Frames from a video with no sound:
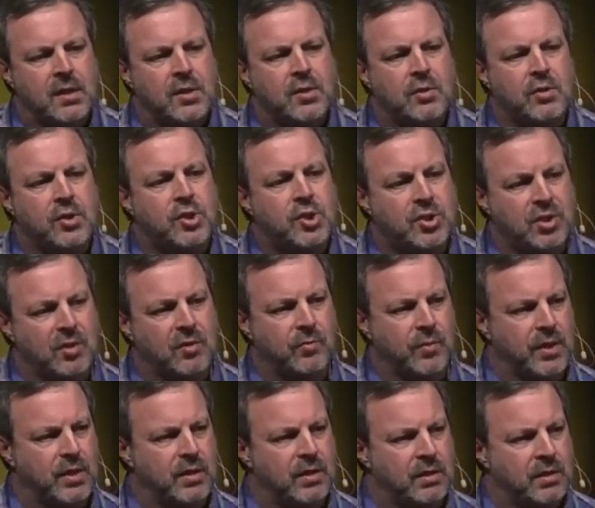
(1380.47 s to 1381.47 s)
your
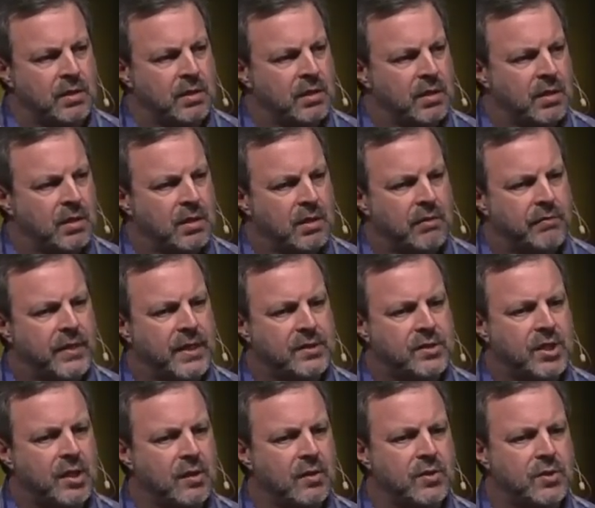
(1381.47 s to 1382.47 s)
children
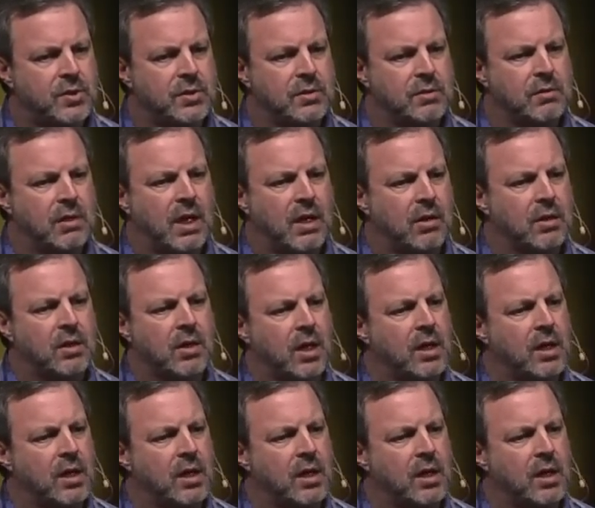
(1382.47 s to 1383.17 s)
that tells you how